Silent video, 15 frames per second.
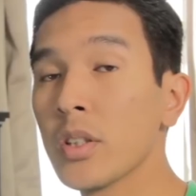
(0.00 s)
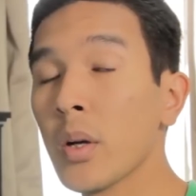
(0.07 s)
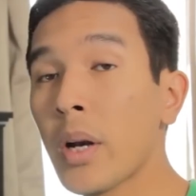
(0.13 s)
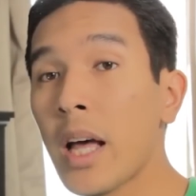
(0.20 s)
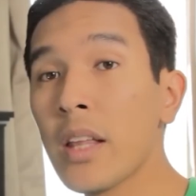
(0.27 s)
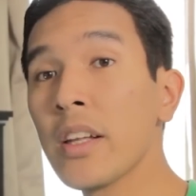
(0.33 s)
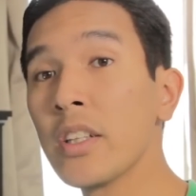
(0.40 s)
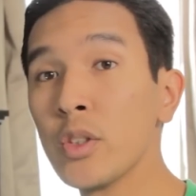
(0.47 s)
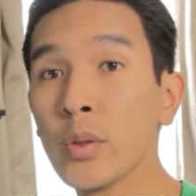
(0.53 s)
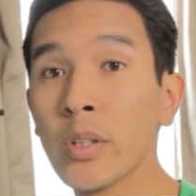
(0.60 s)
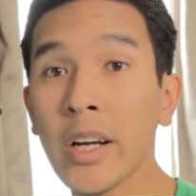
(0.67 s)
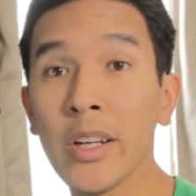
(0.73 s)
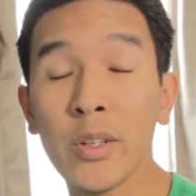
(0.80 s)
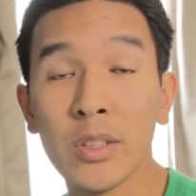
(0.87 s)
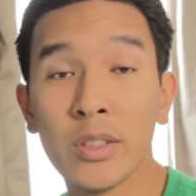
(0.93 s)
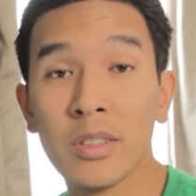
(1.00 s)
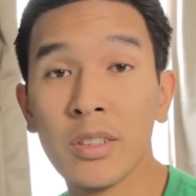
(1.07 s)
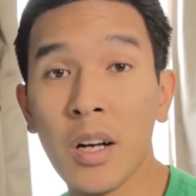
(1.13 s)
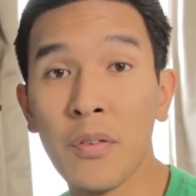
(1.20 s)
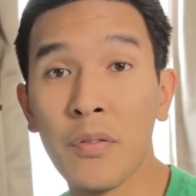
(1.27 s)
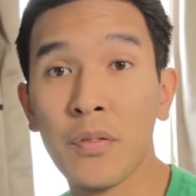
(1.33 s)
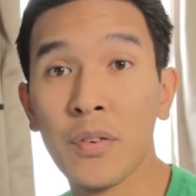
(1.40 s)
So now that you got your
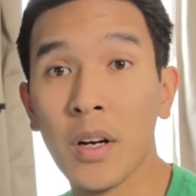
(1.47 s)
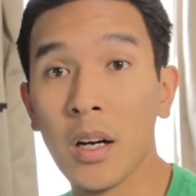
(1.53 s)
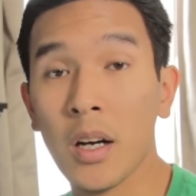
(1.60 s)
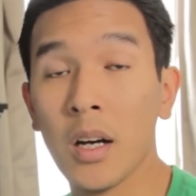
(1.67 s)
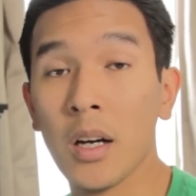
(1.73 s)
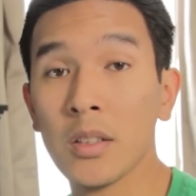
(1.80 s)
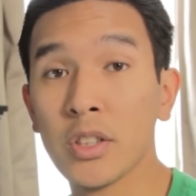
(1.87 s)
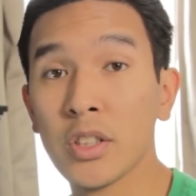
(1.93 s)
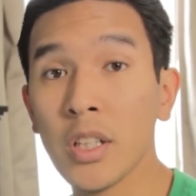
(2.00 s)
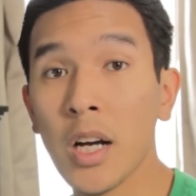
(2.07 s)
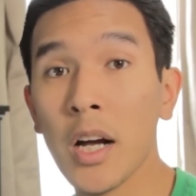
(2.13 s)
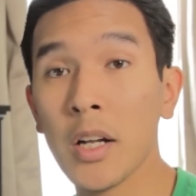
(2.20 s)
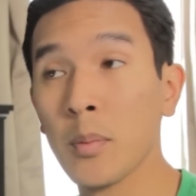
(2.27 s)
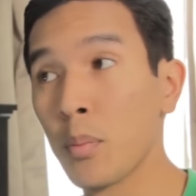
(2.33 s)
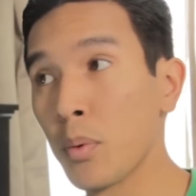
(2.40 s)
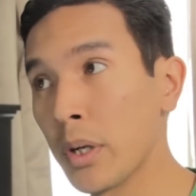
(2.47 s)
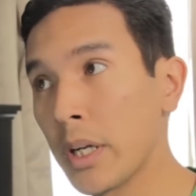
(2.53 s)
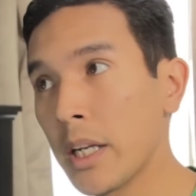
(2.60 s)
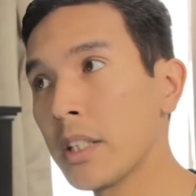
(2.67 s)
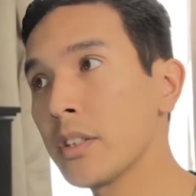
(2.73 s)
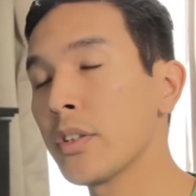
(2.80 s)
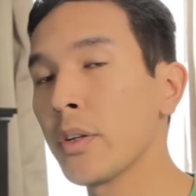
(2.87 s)
stuff uh, shot,
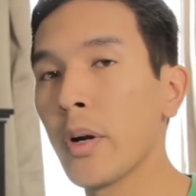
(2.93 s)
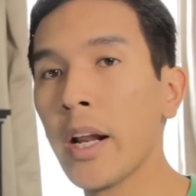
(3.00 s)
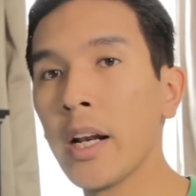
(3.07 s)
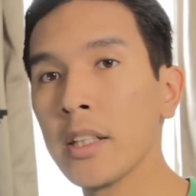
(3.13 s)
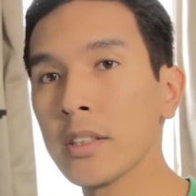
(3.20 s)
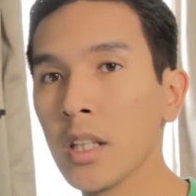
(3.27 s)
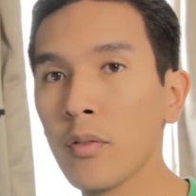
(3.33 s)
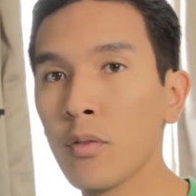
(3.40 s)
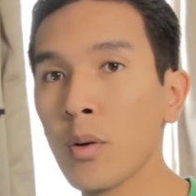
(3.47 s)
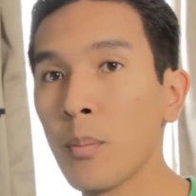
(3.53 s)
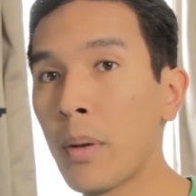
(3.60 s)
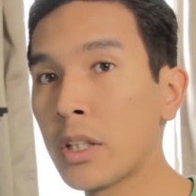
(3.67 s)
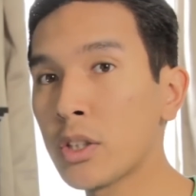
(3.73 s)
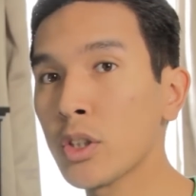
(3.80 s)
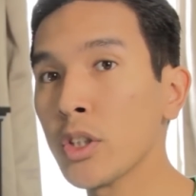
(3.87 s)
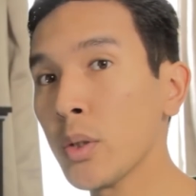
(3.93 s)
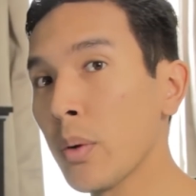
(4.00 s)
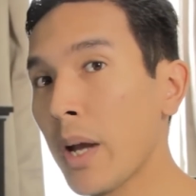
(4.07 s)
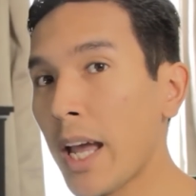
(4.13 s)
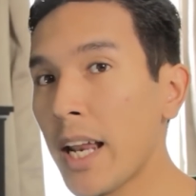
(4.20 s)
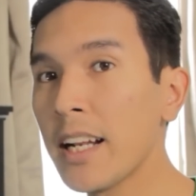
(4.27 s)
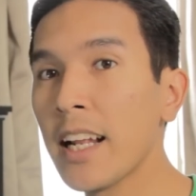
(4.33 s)
bring it into your editing software. Make sure
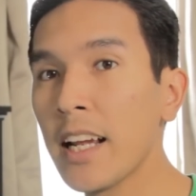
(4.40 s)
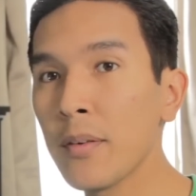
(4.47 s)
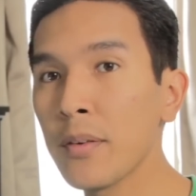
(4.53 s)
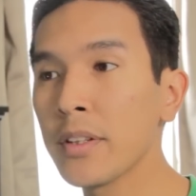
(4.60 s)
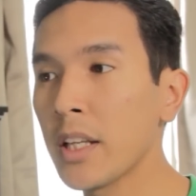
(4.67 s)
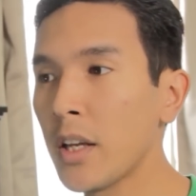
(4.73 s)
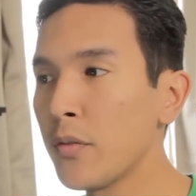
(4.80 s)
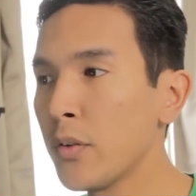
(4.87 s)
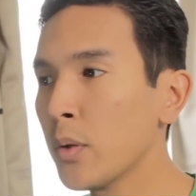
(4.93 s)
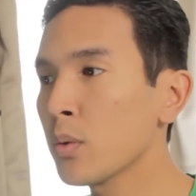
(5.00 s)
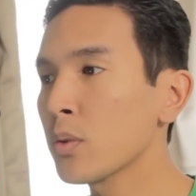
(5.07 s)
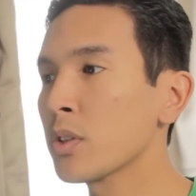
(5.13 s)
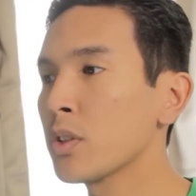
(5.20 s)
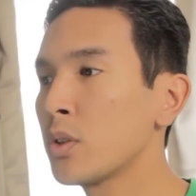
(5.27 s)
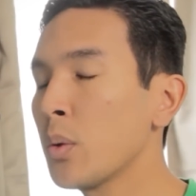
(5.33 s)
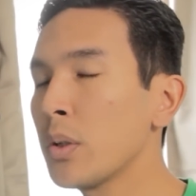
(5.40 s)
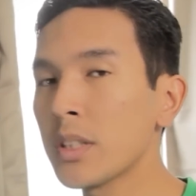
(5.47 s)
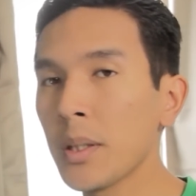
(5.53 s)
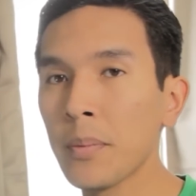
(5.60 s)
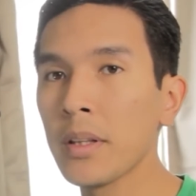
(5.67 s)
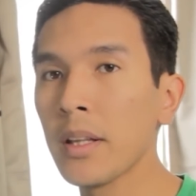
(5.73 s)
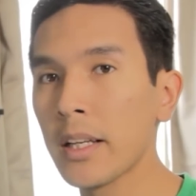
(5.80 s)
you edit everything. If you're
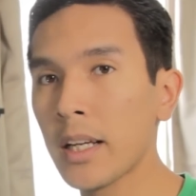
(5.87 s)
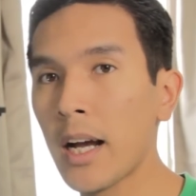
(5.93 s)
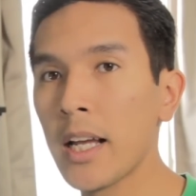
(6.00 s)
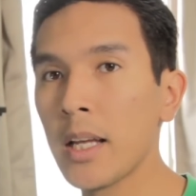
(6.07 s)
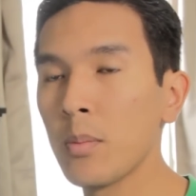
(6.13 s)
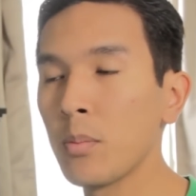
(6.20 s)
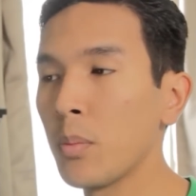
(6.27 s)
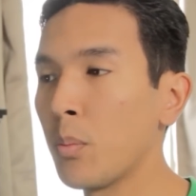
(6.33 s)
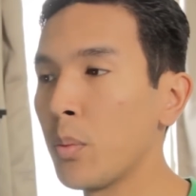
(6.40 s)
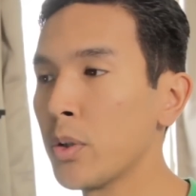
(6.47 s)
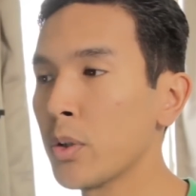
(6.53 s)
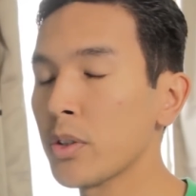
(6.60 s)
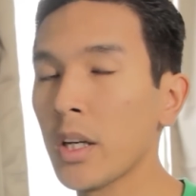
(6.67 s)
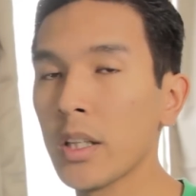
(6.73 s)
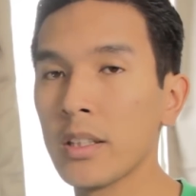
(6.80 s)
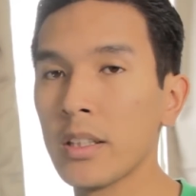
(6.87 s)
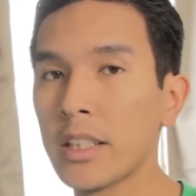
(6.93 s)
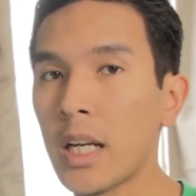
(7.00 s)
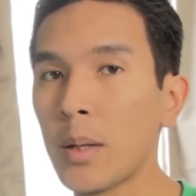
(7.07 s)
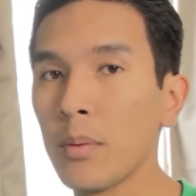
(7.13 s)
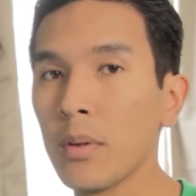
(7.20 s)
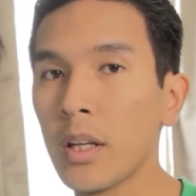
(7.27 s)
doing something like I am when you're talking
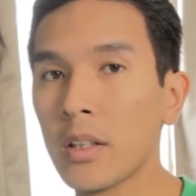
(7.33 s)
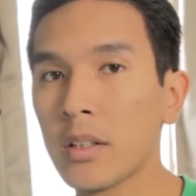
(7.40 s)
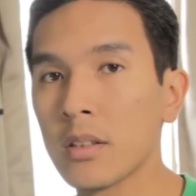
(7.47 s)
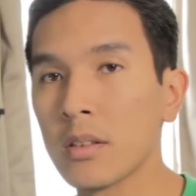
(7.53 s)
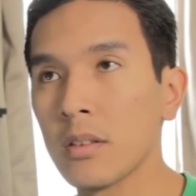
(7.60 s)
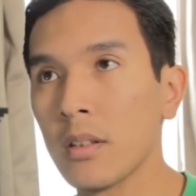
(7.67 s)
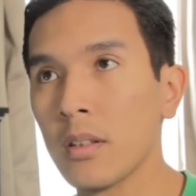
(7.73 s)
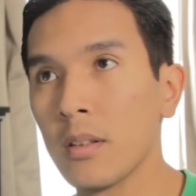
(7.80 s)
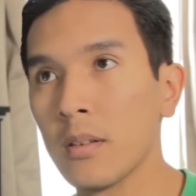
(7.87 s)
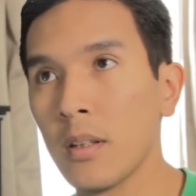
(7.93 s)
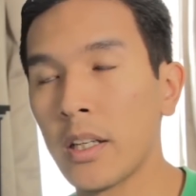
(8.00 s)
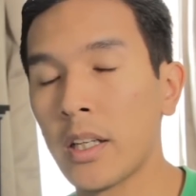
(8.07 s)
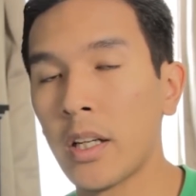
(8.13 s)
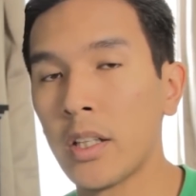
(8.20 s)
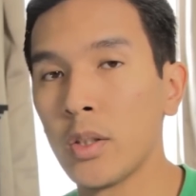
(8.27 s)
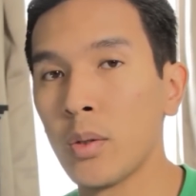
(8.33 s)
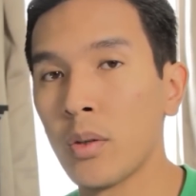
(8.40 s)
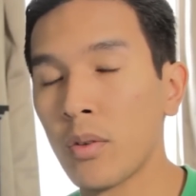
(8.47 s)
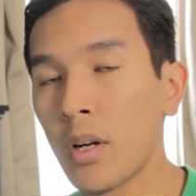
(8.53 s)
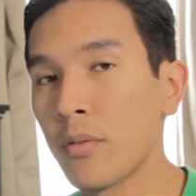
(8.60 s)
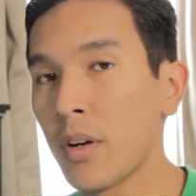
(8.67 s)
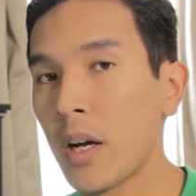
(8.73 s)
to the camera, like like I do
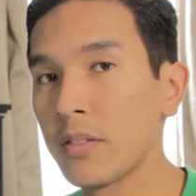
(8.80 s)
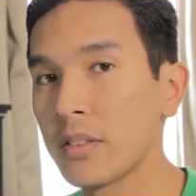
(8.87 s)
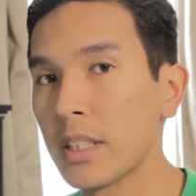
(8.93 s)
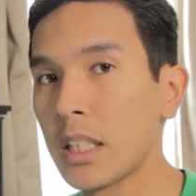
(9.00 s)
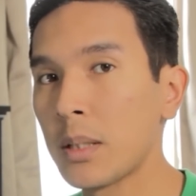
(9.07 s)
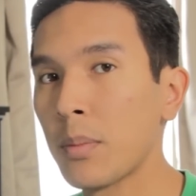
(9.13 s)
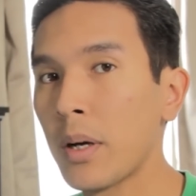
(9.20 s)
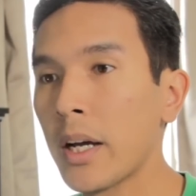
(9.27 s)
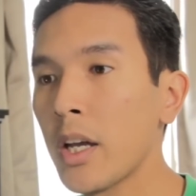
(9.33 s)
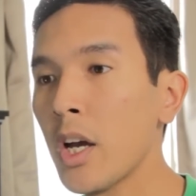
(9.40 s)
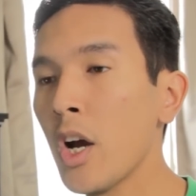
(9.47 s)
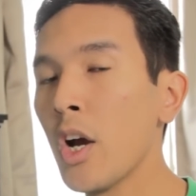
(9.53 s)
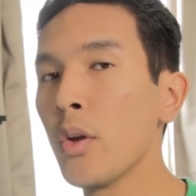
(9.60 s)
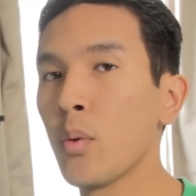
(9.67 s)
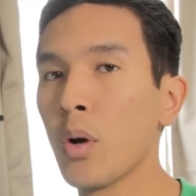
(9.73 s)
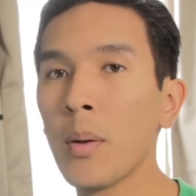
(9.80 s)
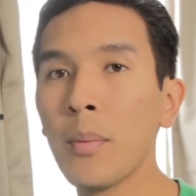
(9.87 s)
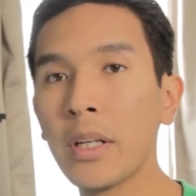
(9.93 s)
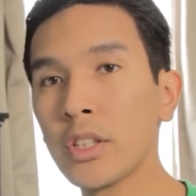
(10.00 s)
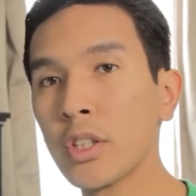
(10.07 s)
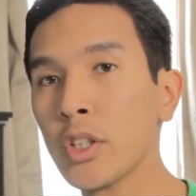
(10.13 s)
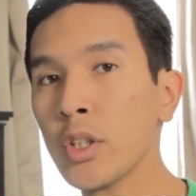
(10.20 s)
on Red Five Standing By, you want
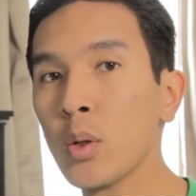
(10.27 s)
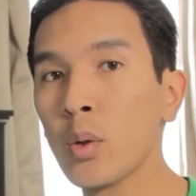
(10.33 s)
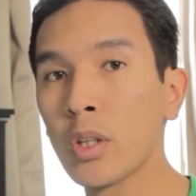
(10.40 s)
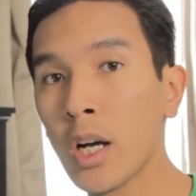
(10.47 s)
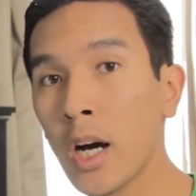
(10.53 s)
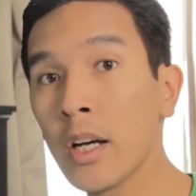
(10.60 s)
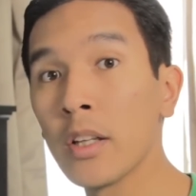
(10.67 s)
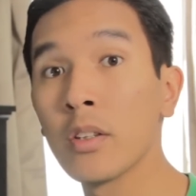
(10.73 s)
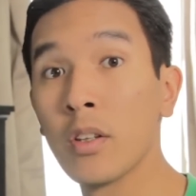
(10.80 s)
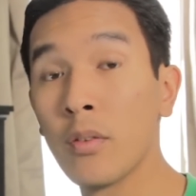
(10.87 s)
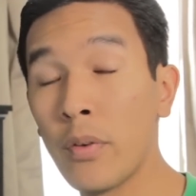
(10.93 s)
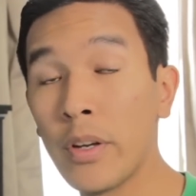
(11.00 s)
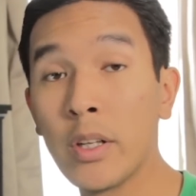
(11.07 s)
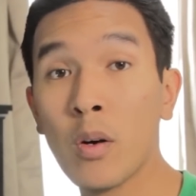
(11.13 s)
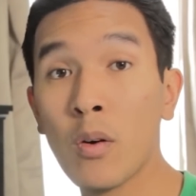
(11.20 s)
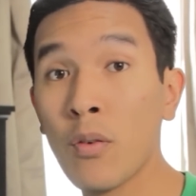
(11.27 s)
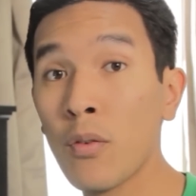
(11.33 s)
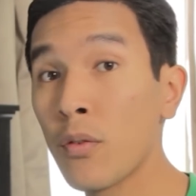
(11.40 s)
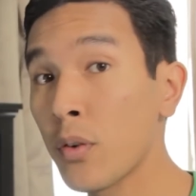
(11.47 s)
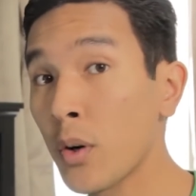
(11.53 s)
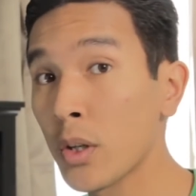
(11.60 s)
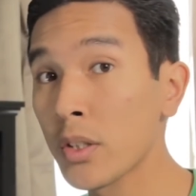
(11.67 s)
to make sure you cut the video
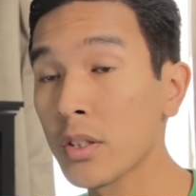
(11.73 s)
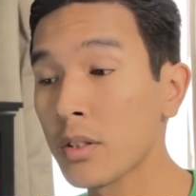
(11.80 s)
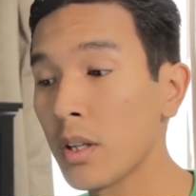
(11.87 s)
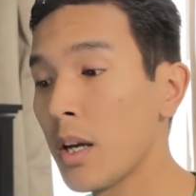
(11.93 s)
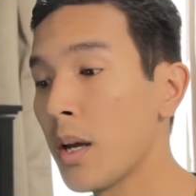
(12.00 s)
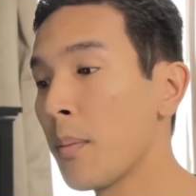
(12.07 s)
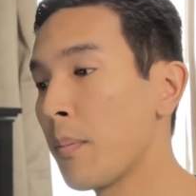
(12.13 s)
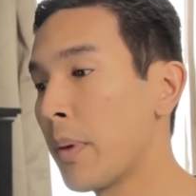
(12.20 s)
first.